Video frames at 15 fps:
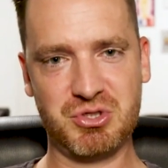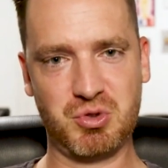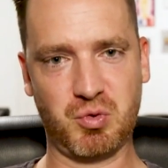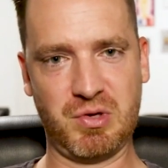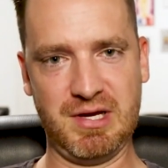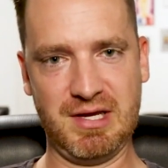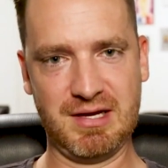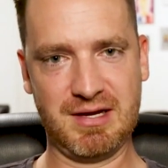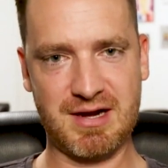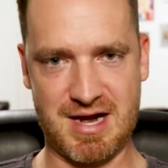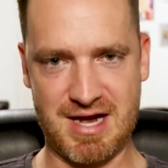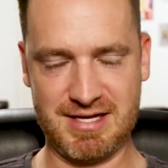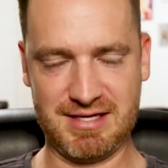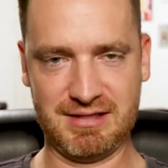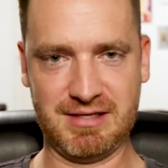story
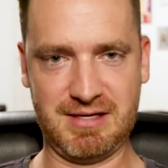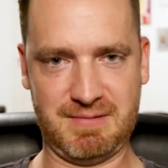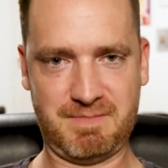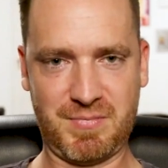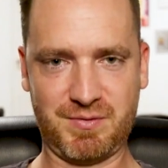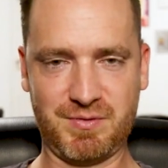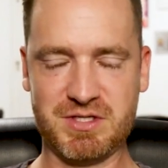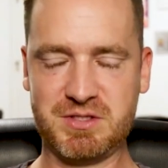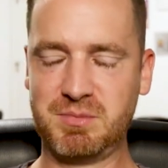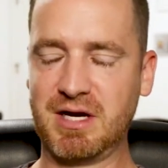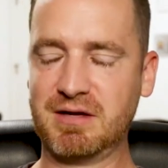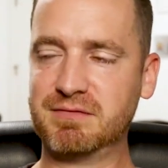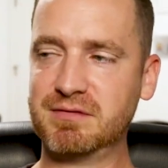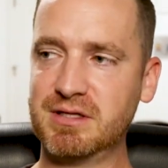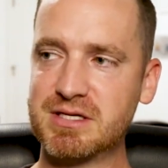kindly and
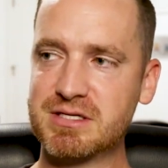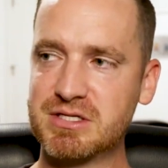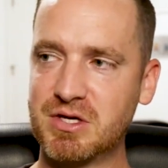respectfully.